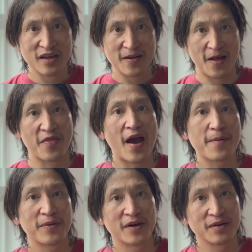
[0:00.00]
And that
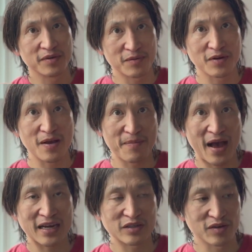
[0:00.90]
part I'm going to bring it
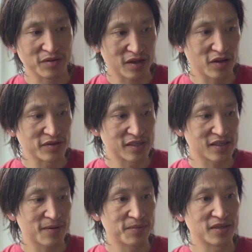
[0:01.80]
back to, and I'm going to close this
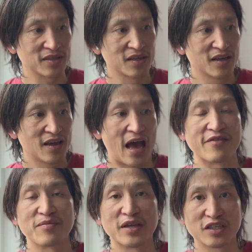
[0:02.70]
up, is
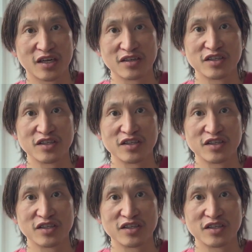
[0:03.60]
having met Dr.